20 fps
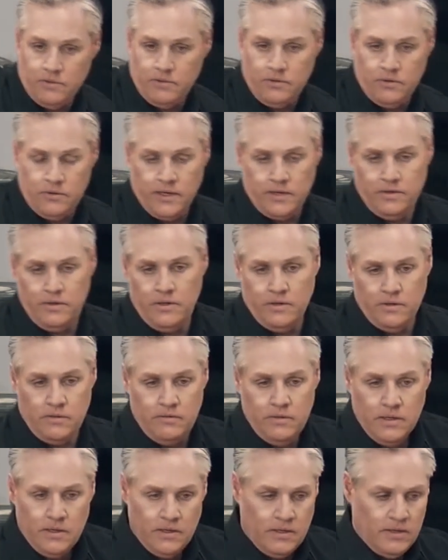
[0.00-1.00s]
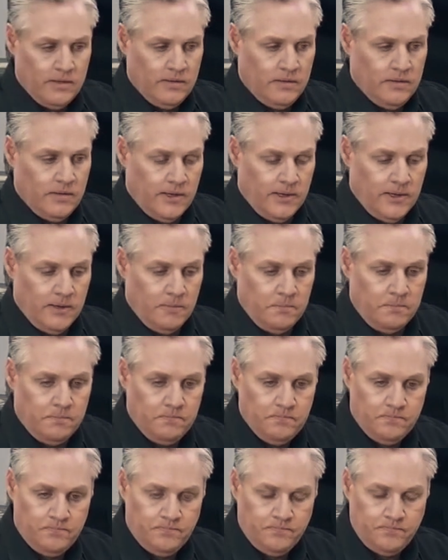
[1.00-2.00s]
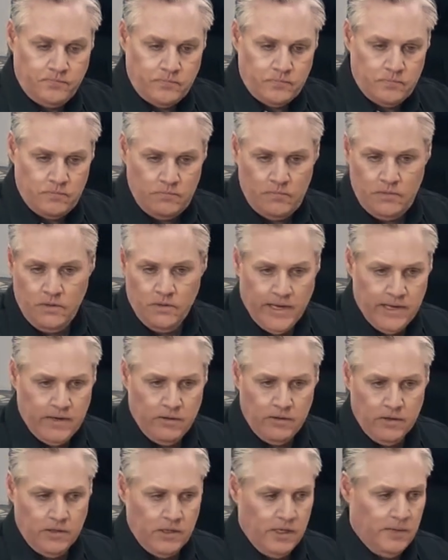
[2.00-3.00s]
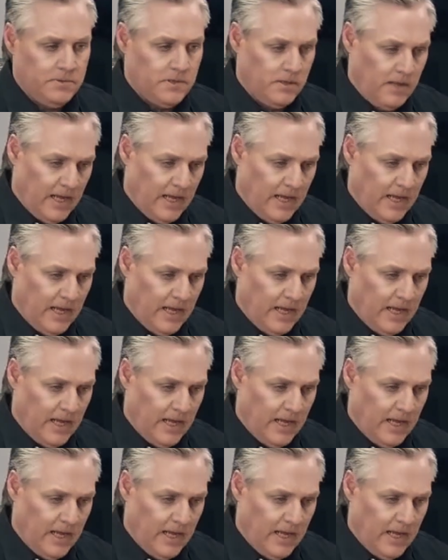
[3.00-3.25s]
to do that. You could get all the clips,